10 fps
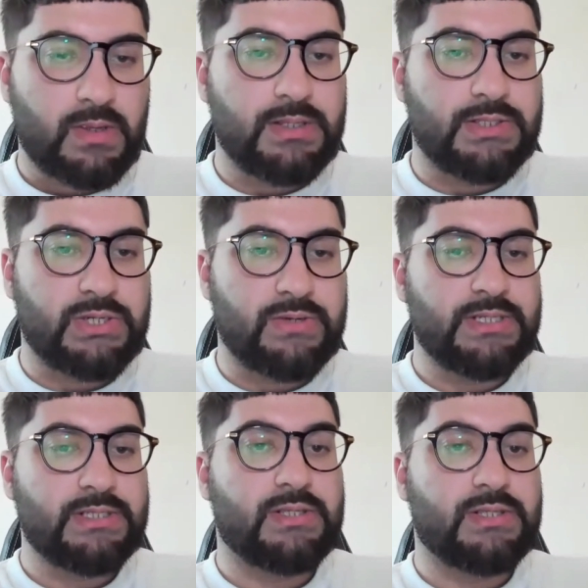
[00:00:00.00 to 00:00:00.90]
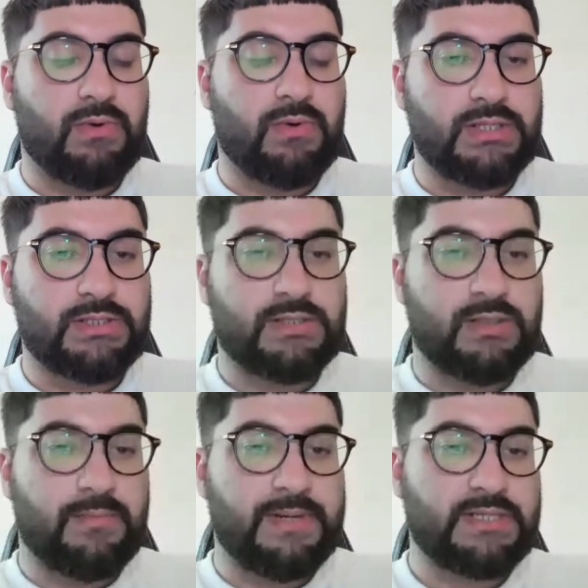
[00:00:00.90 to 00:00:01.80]
The
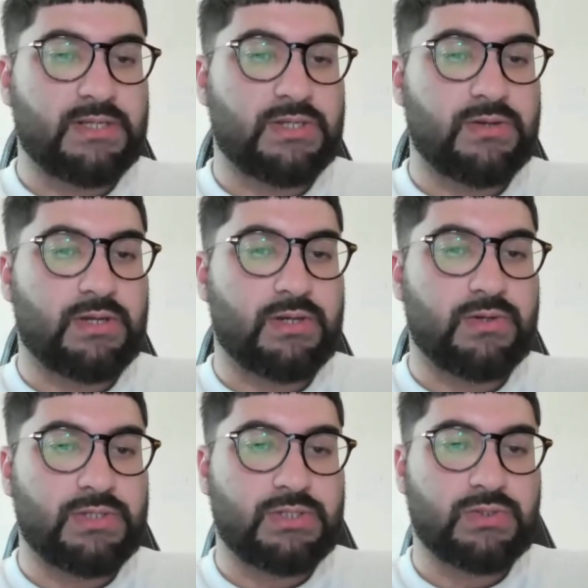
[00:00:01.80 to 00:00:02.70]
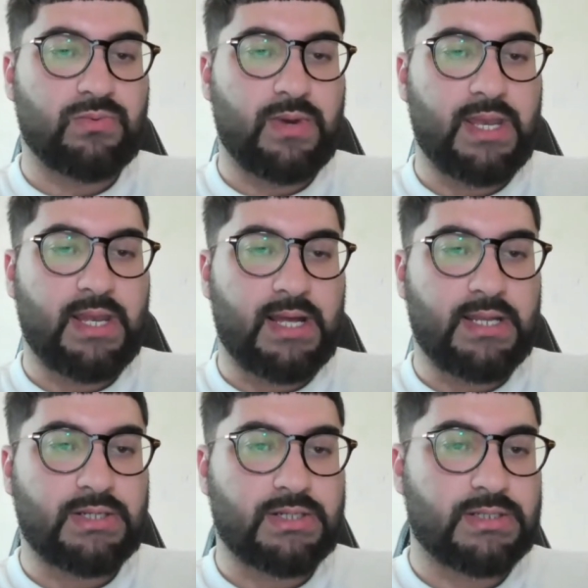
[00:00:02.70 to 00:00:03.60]
best thing Jiri can do is just wait
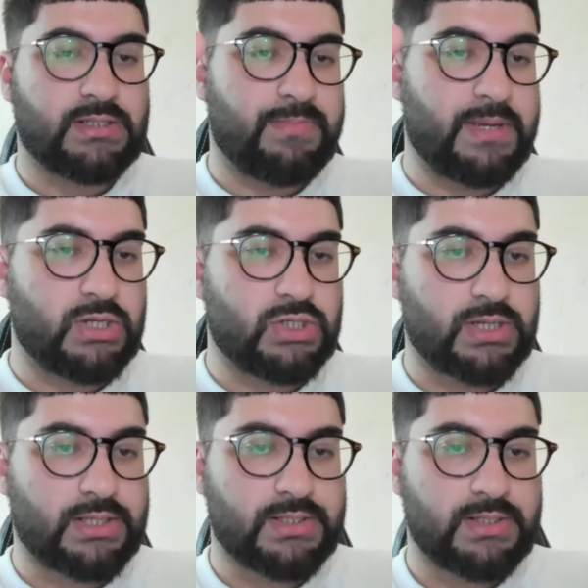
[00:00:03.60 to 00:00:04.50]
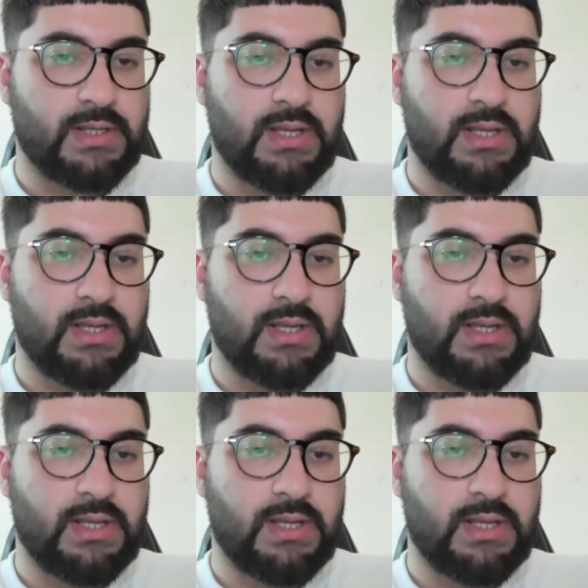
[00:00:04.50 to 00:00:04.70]
and just pick his shots